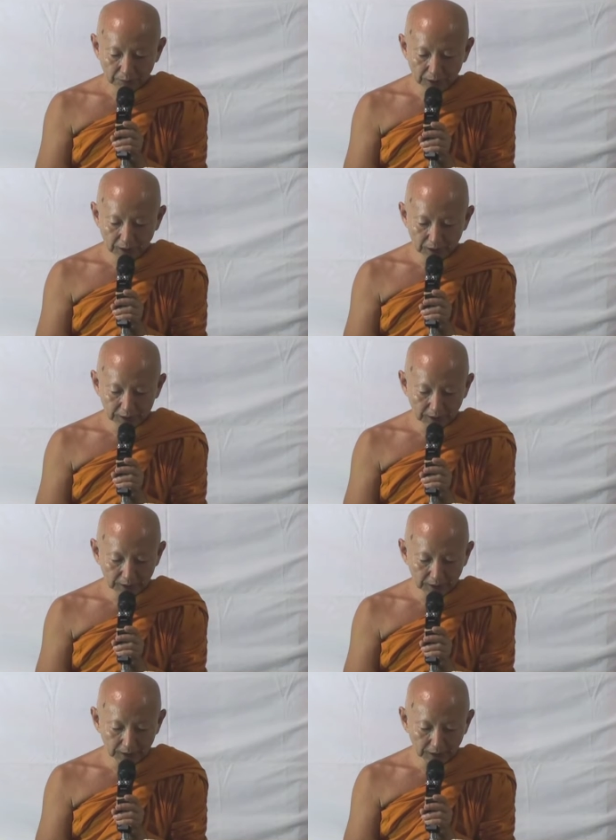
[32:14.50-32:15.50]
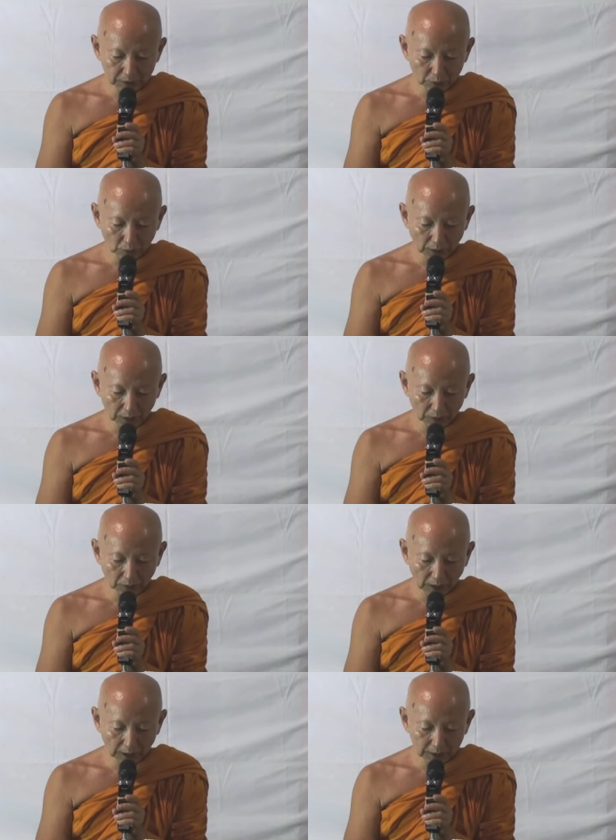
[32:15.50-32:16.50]
beings adhere to one
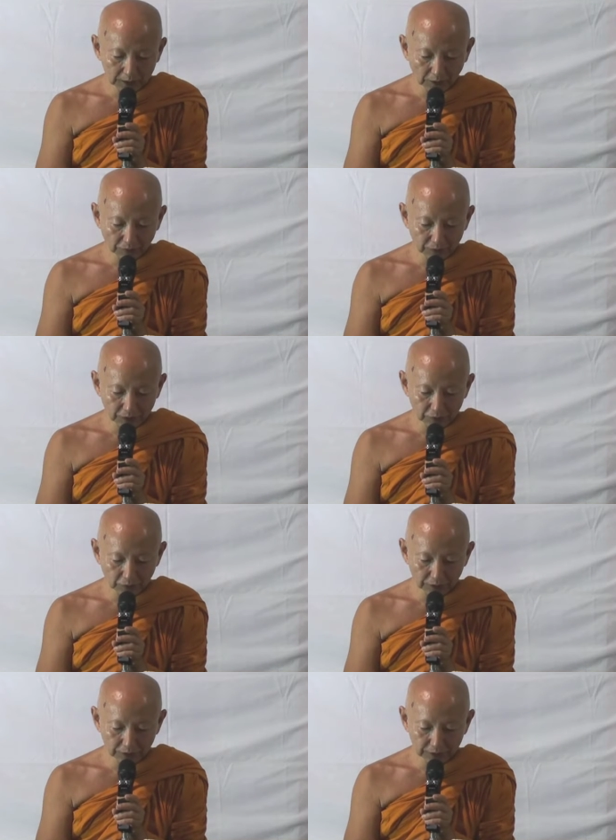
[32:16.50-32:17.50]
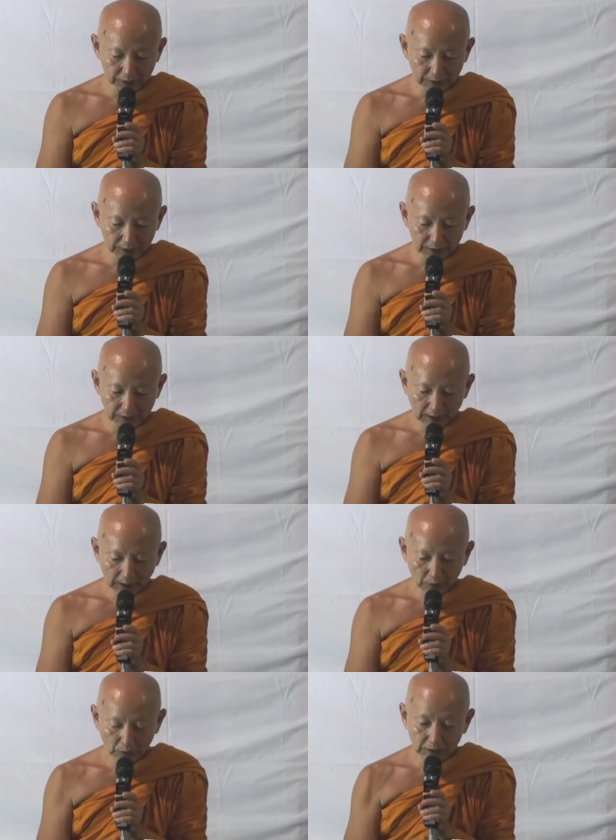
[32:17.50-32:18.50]
or other of these various things,
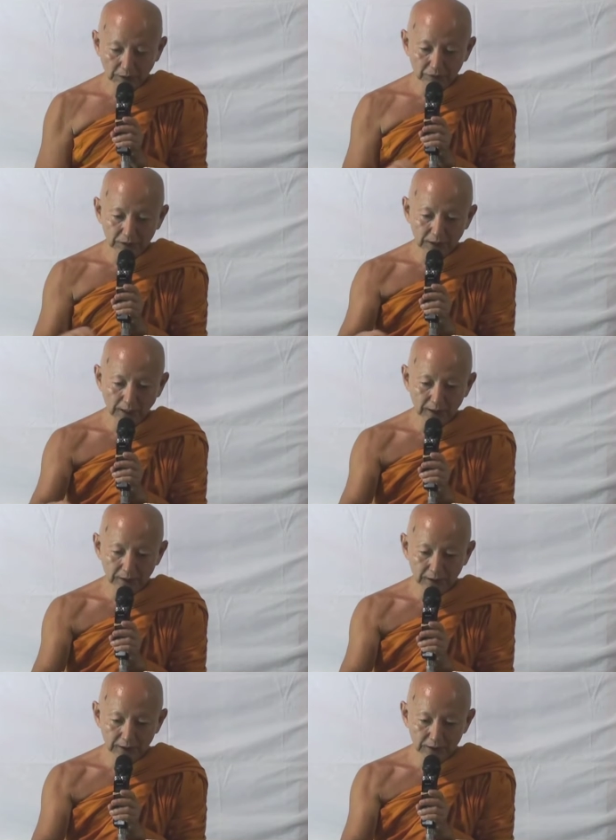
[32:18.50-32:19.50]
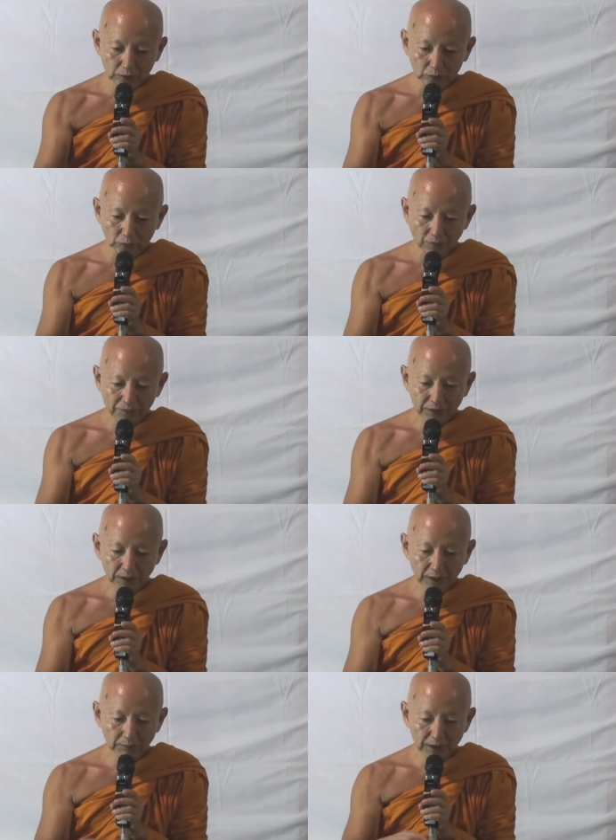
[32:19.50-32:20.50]
and whatever they adhere to,
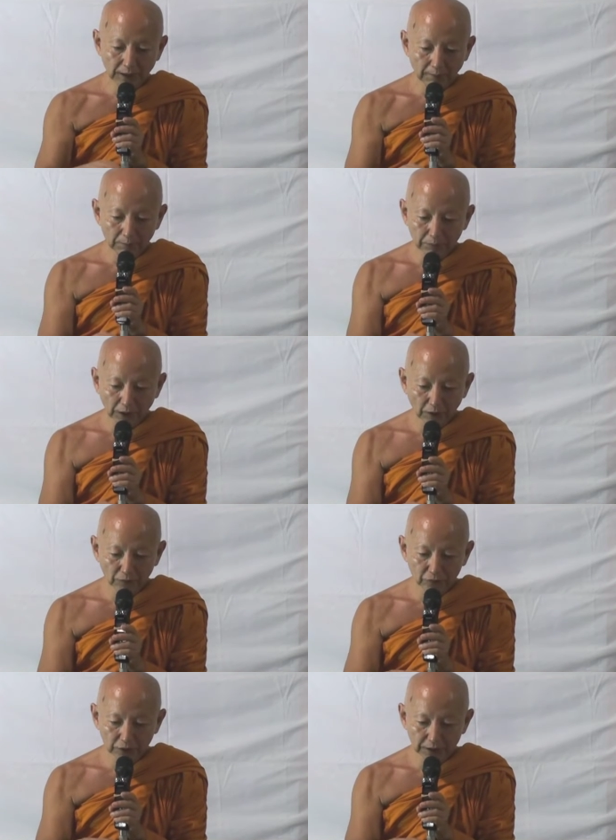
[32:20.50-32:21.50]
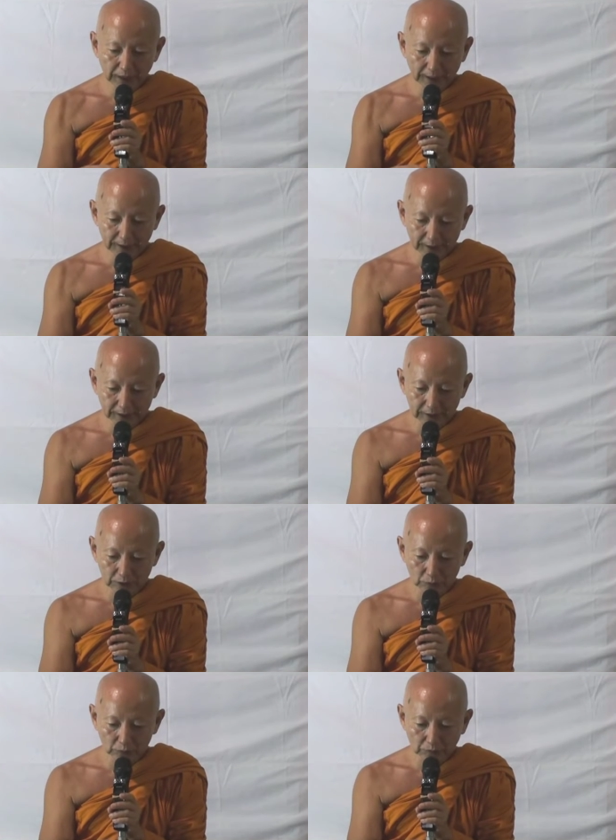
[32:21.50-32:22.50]
they become powerfully
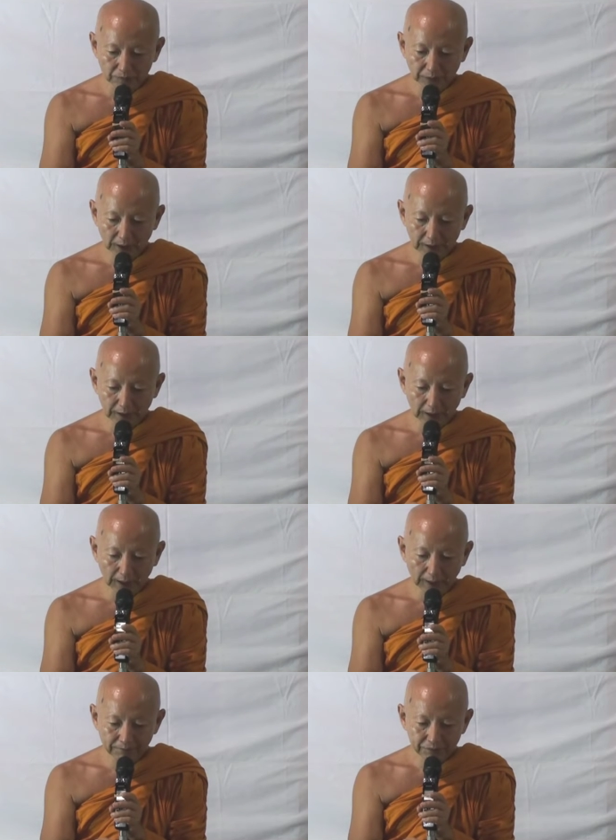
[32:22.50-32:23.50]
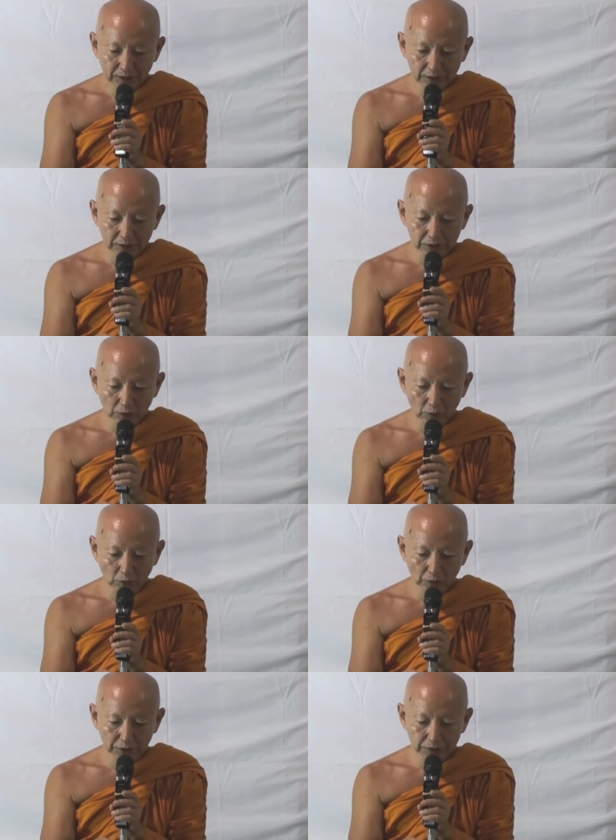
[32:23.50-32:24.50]
addicted to and declare, This
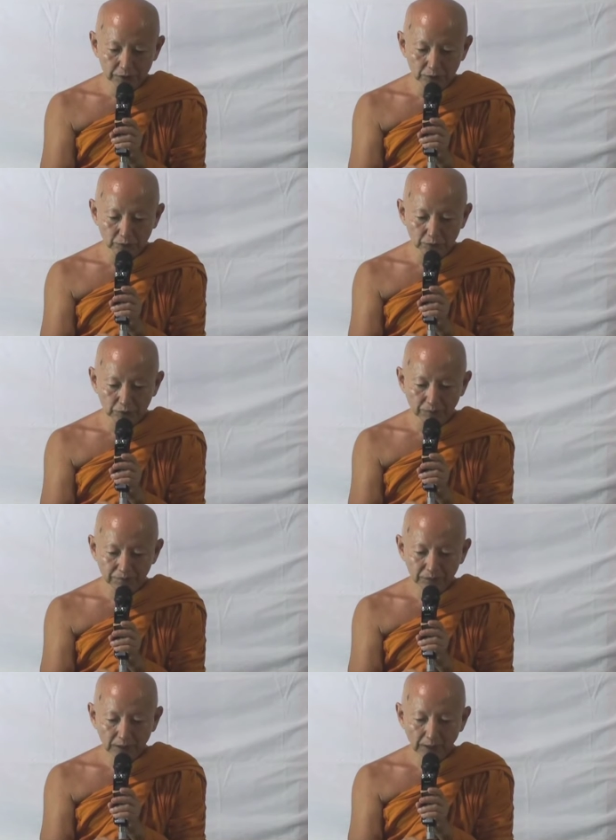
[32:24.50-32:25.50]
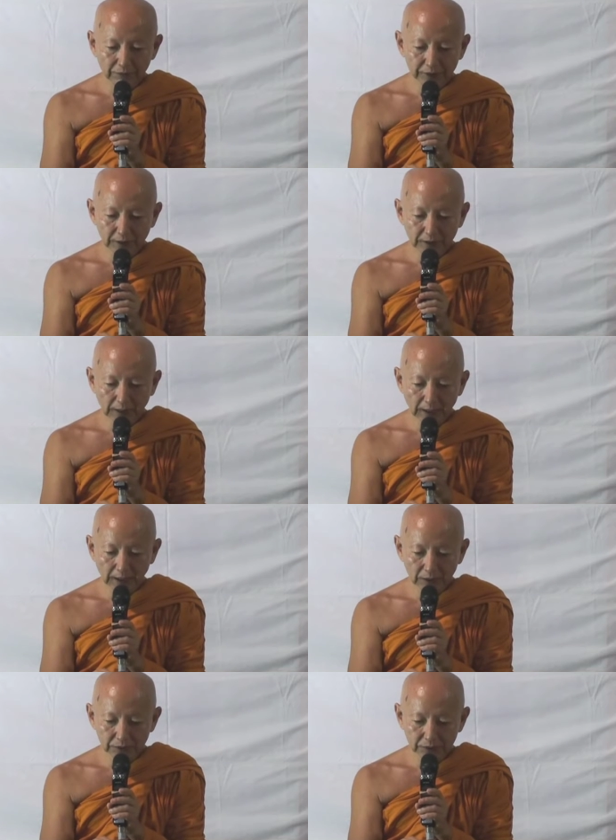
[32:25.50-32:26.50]
alone is the truth, everything
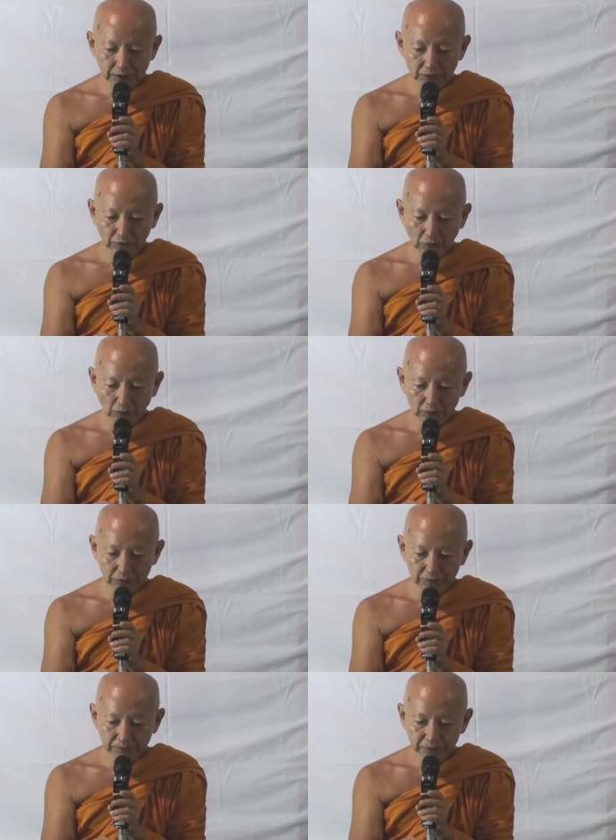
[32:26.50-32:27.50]
else is false.